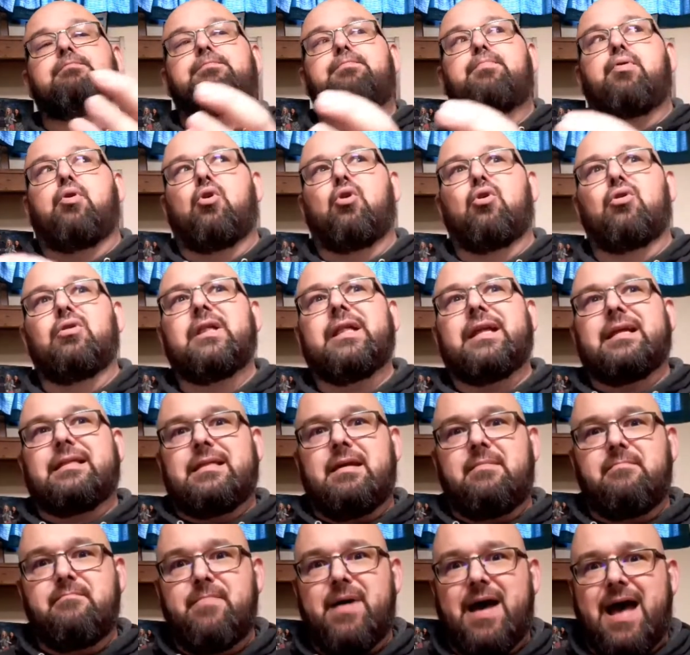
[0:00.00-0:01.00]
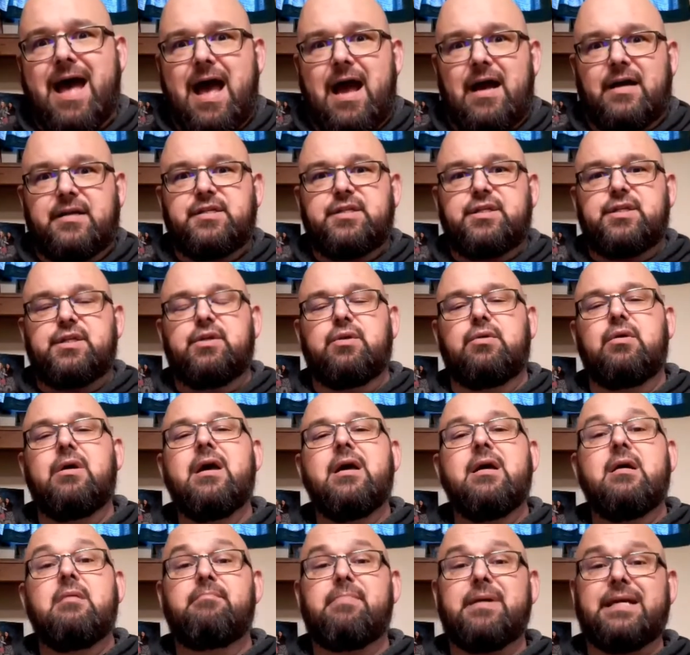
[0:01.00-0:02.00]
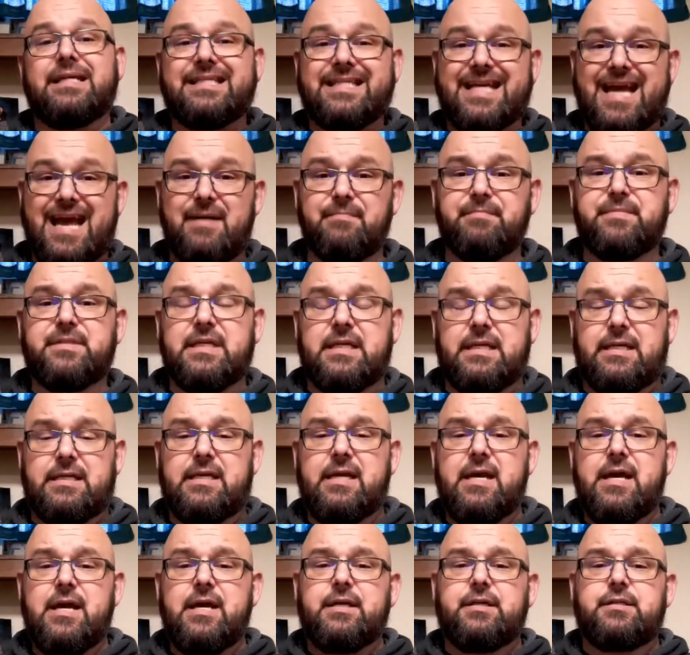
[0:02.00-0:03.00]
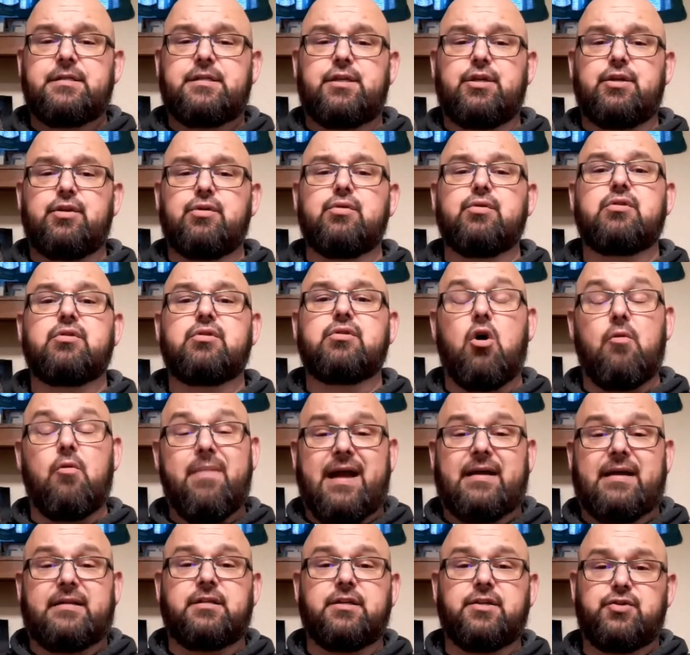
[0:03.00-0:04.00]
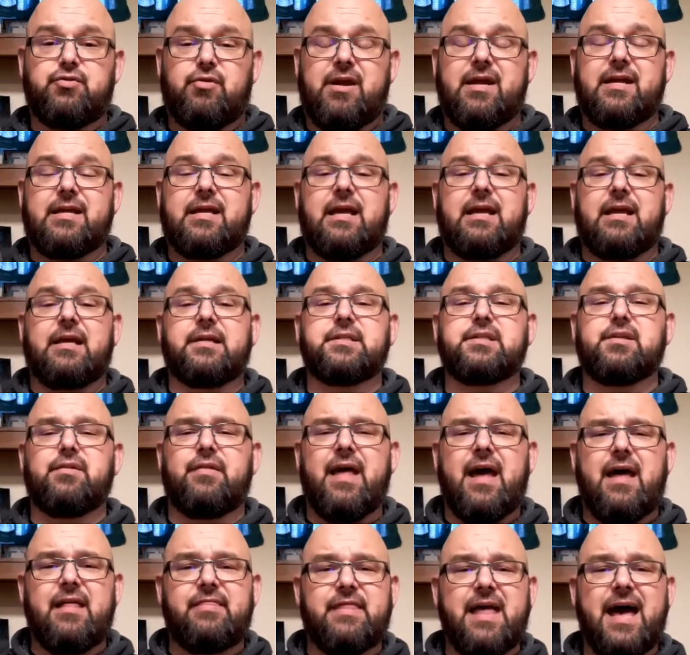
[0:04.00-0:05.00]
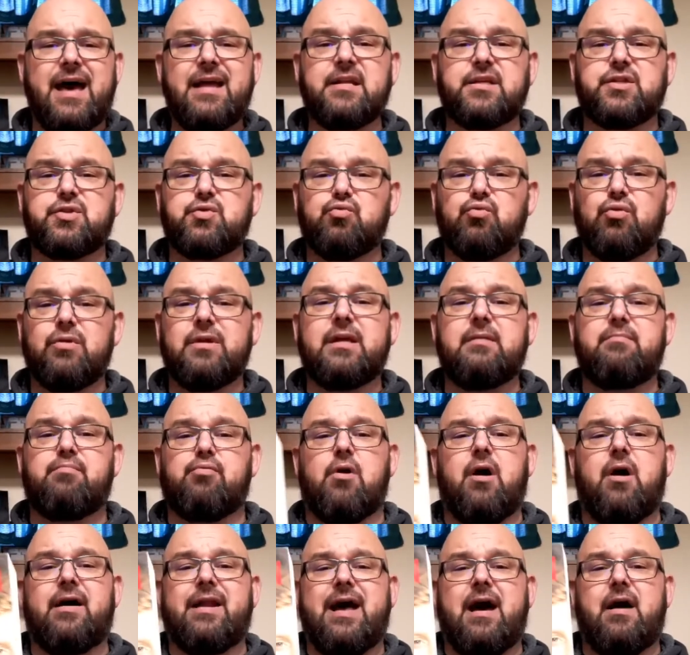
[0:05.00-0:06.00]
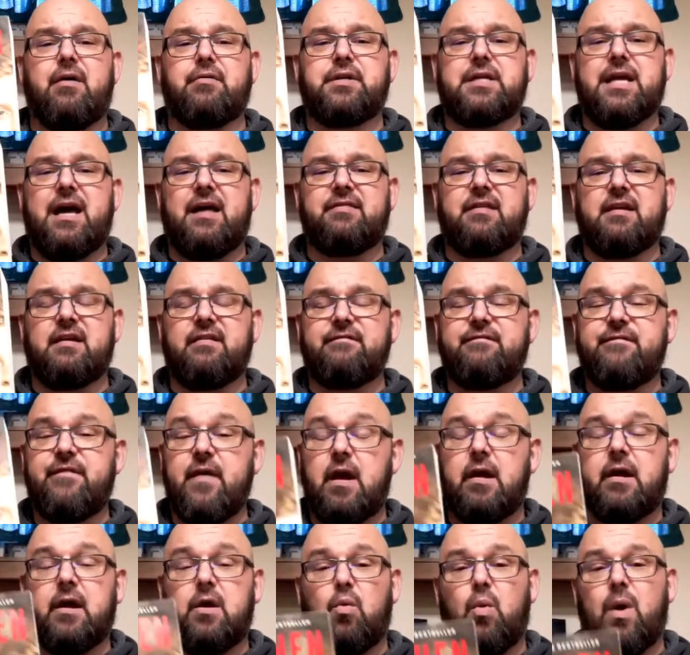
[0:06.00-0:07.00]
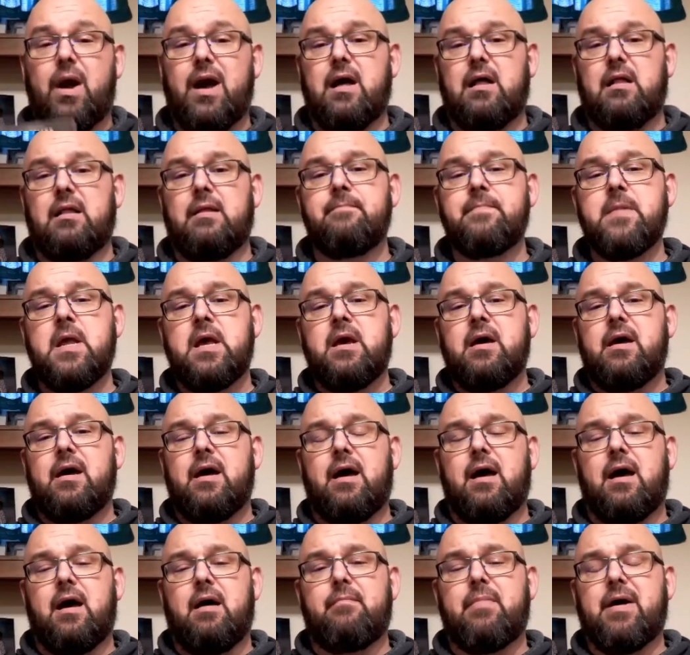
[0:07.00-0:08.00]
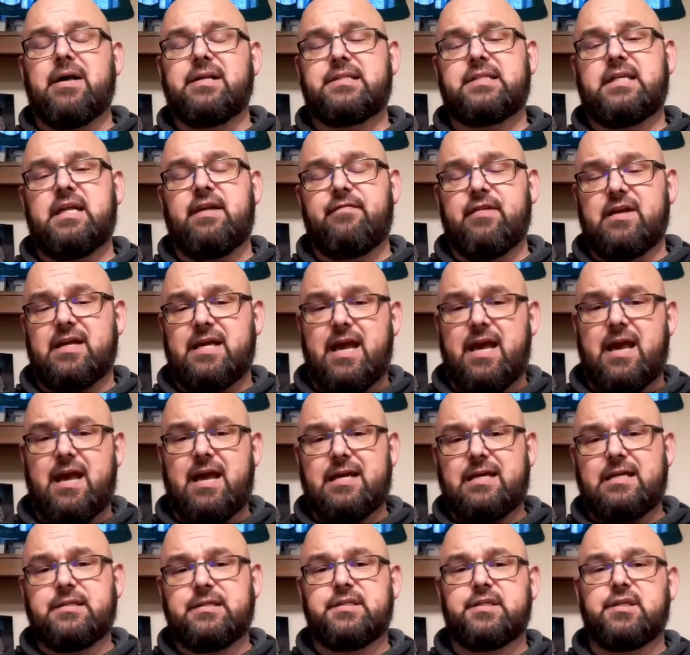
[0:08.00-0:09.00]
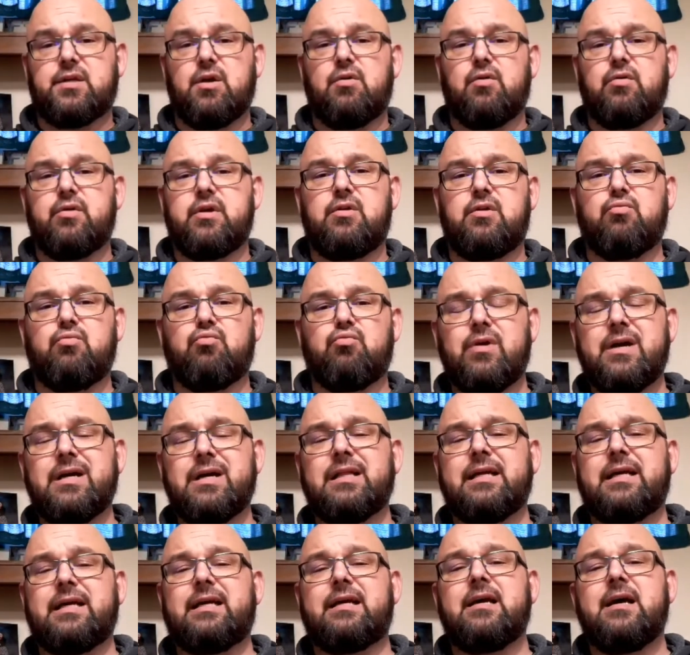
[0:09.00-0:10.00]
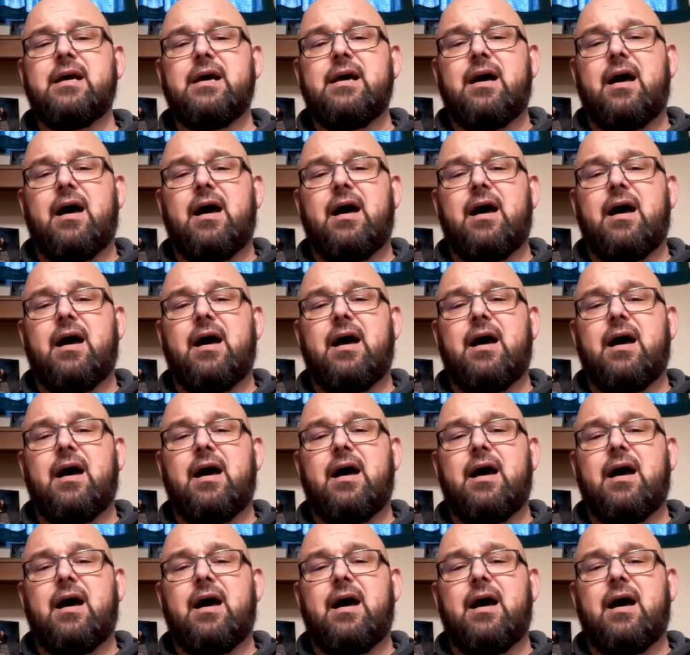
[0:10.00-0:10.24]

pulling them back to be tempted to go back to drinking. And so that is really brought out, I think, very well by Stephen King. And so you really